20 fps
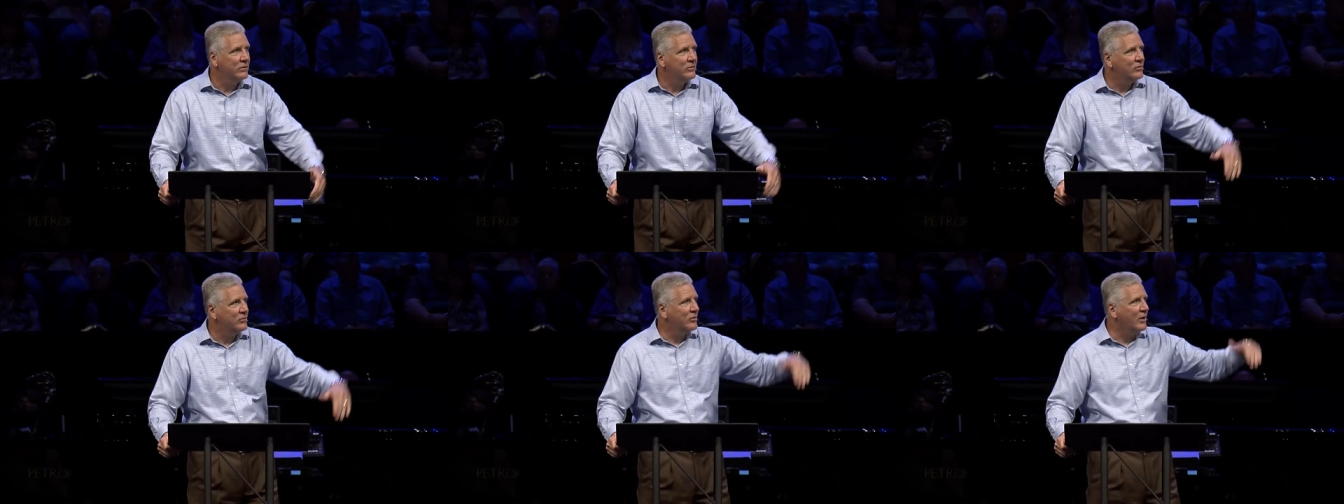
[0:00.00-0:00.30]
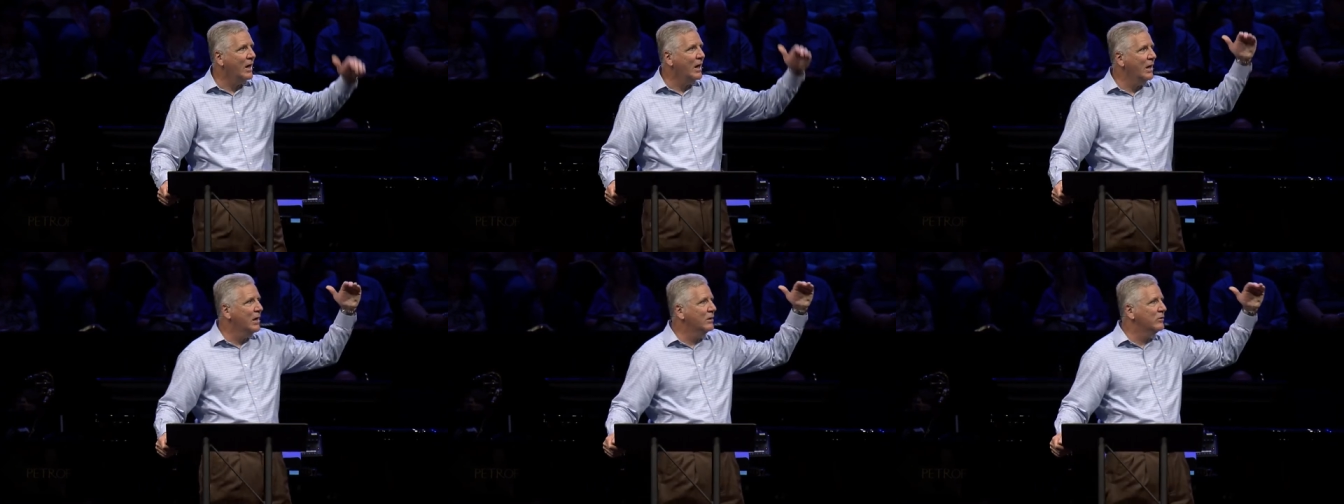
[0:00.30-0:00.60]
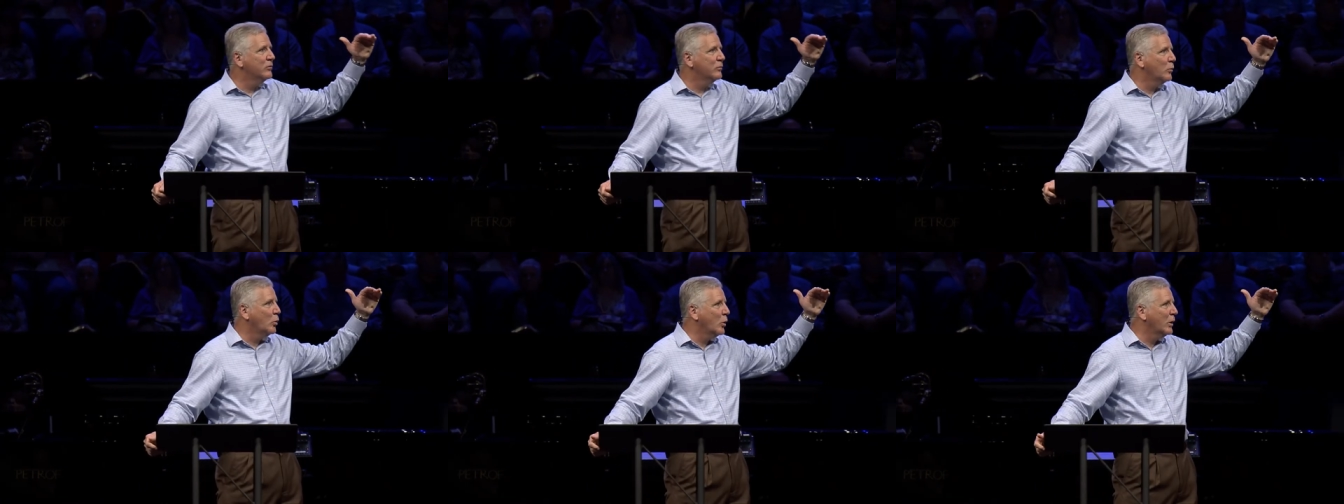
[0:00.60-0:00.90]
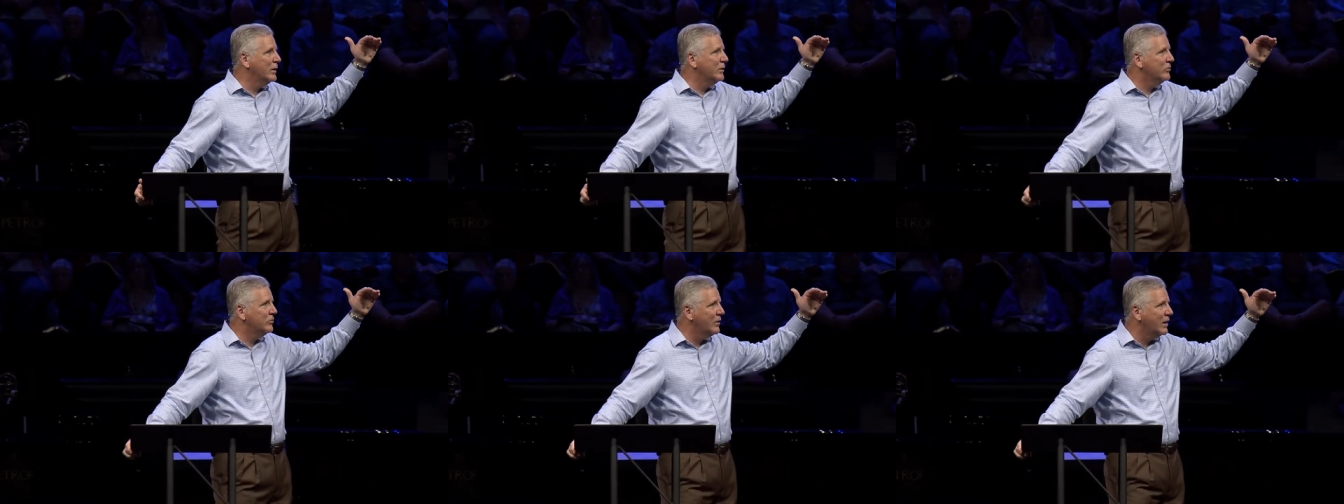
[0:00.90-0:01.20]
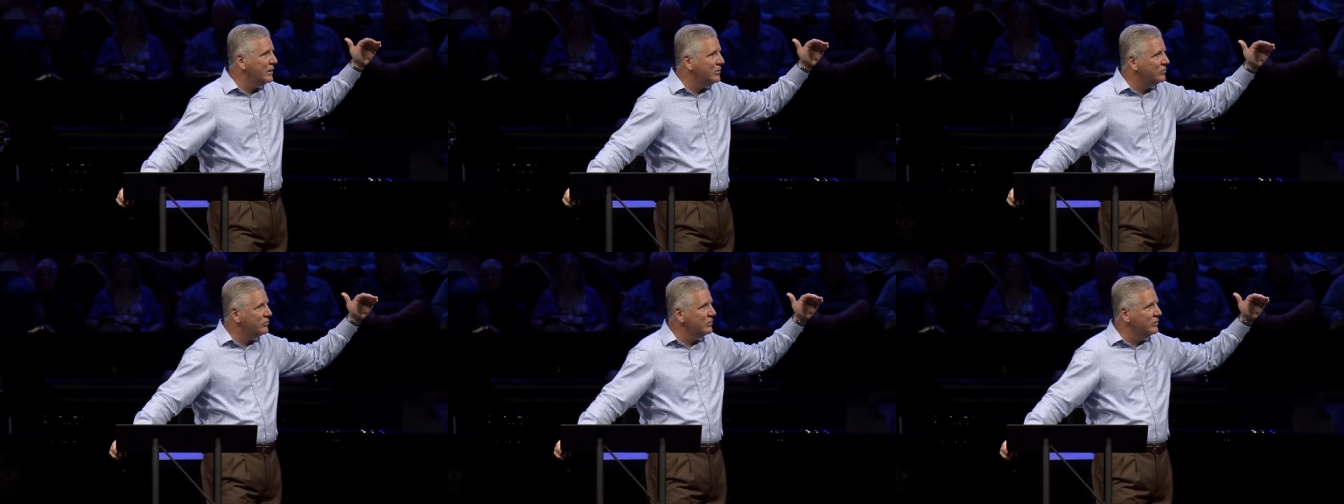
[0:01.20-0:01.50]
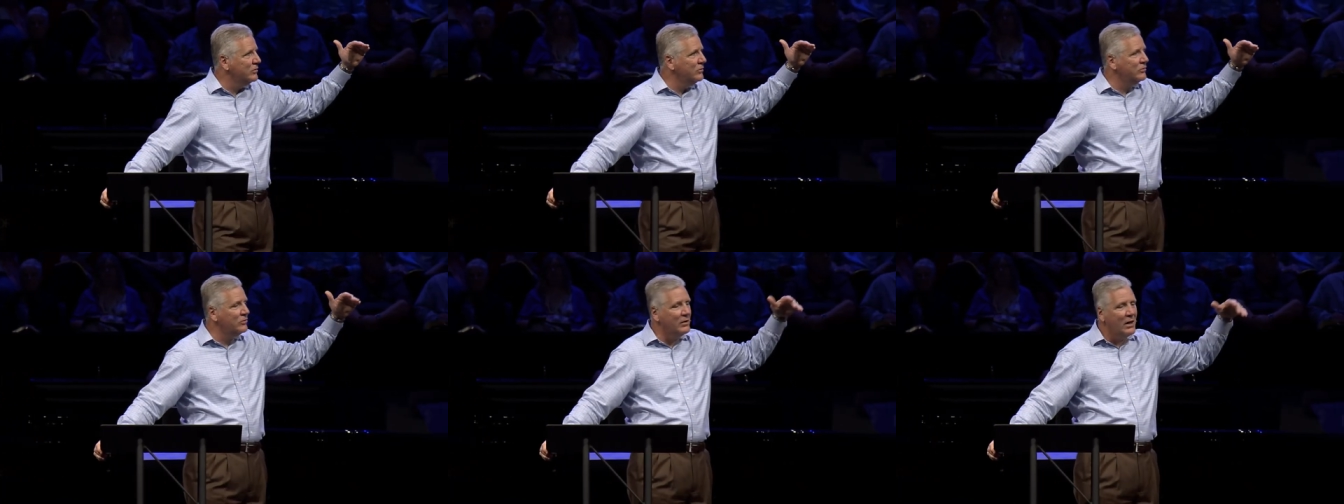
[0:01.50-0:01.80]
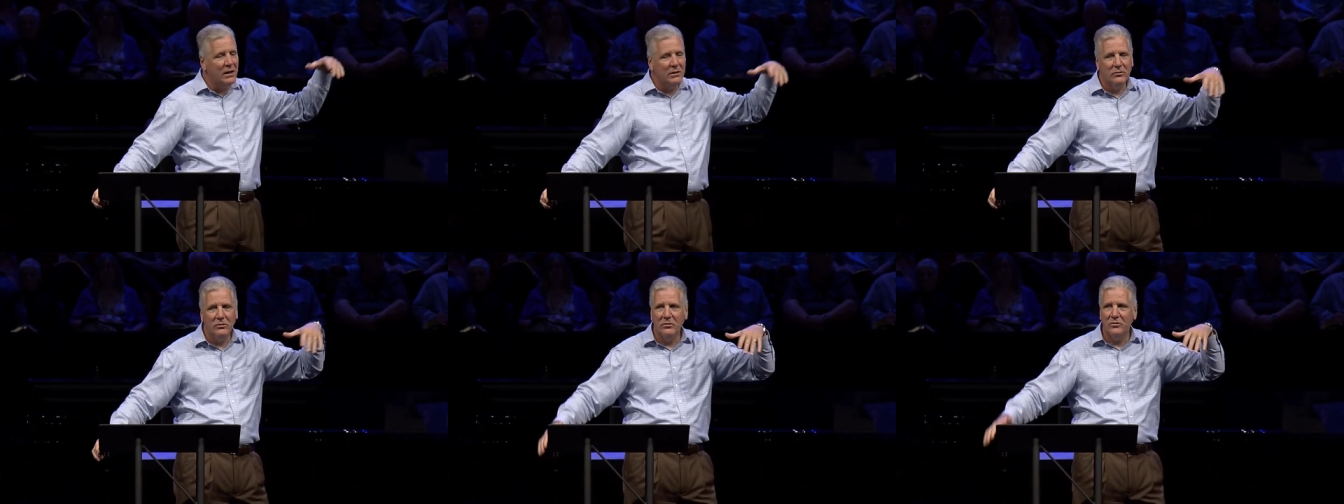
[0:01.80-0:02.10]
just heads of organizations,
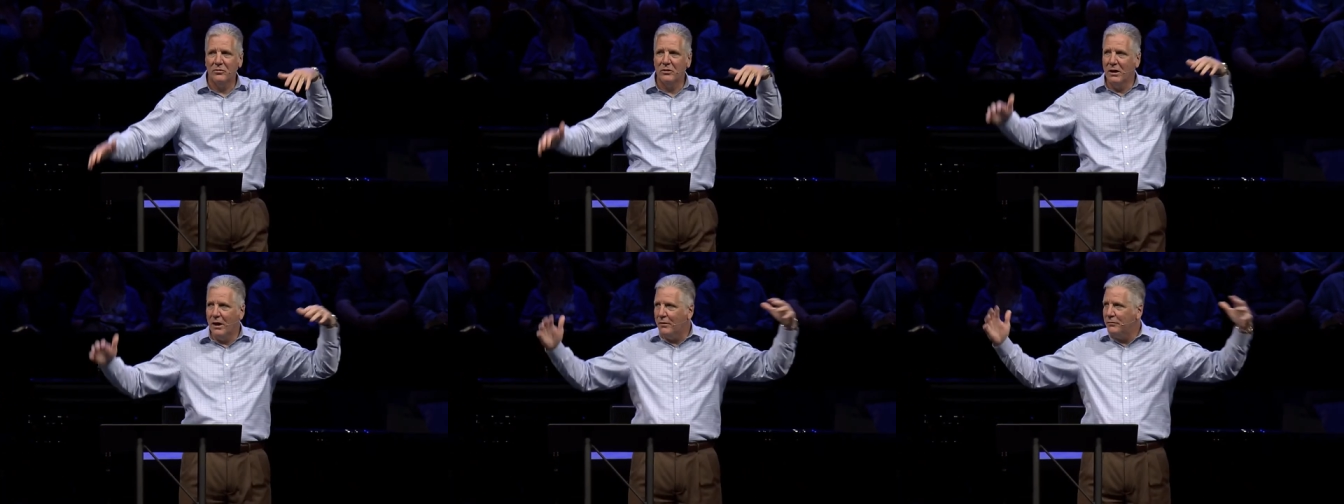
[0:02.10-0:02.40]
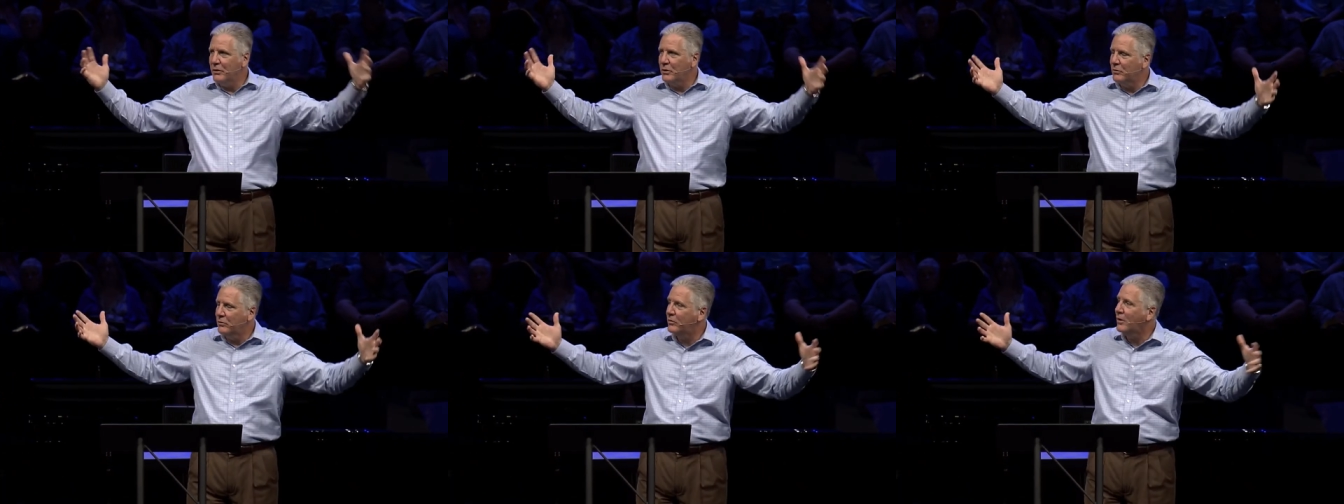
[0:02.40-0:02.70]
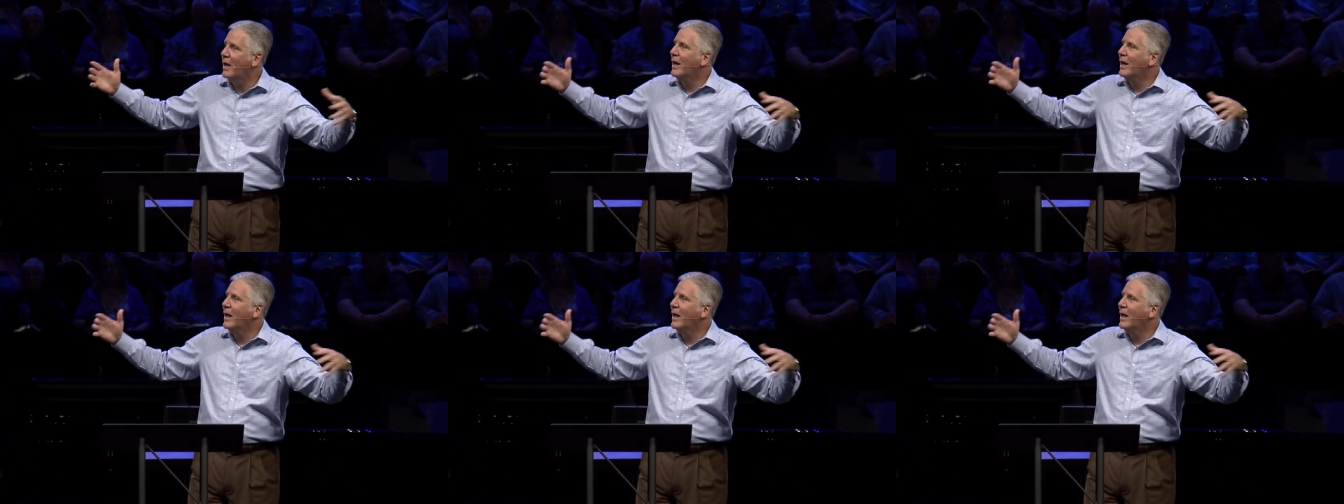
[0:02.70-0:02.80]
not just governors.